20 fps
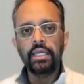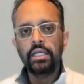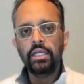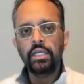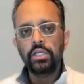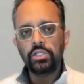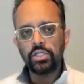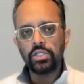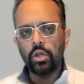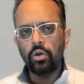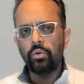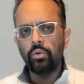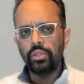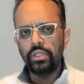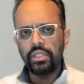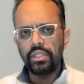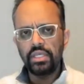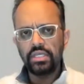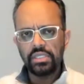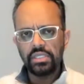So
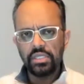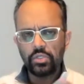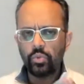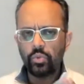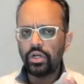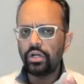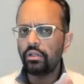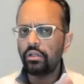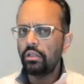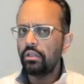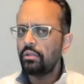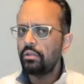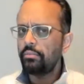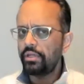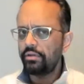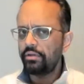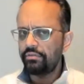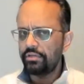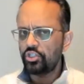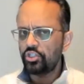this is where a little bit
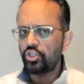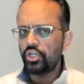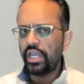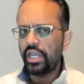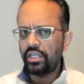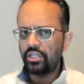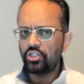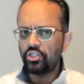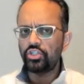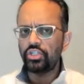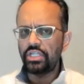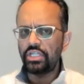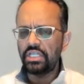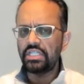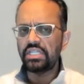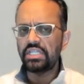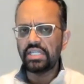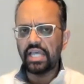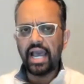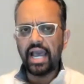of a change needs
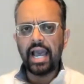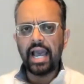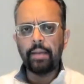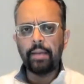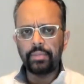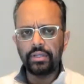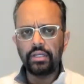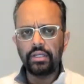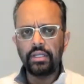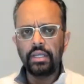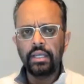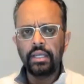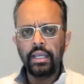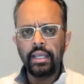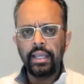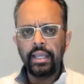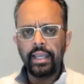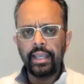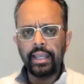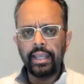to happen
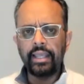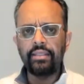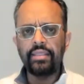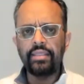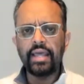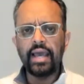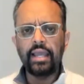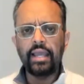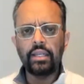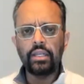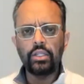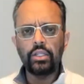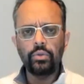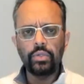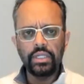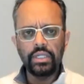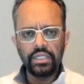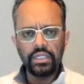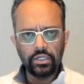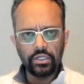in that you
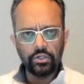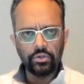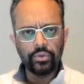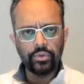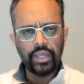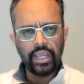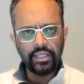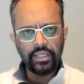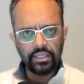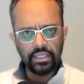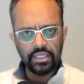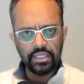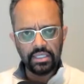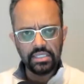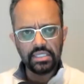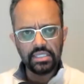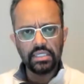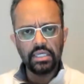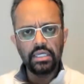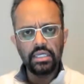need to create
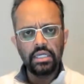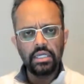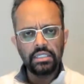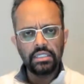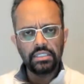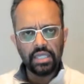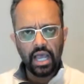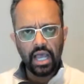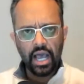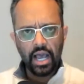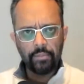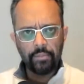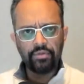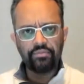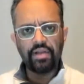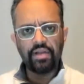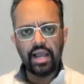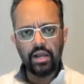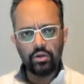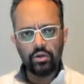these top of
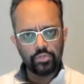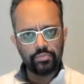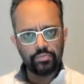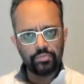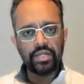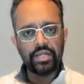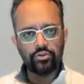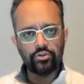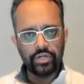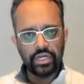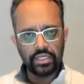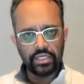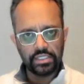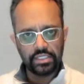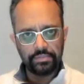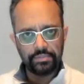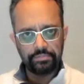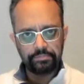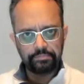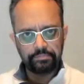house metrics
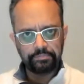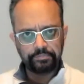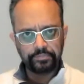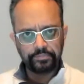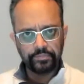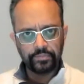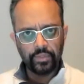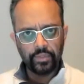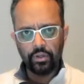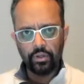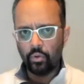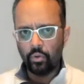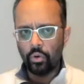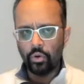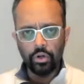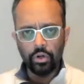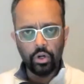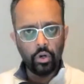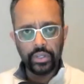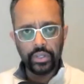or
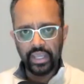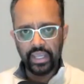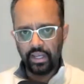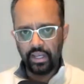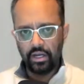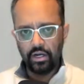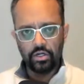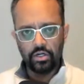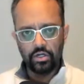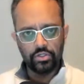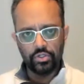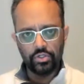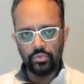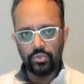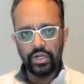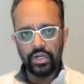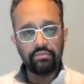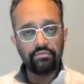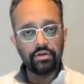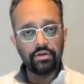OKRs or
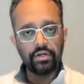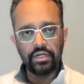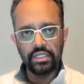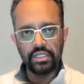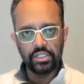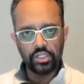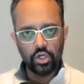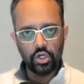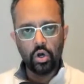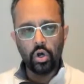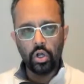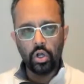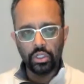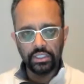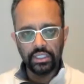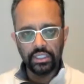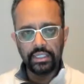whatever it is called.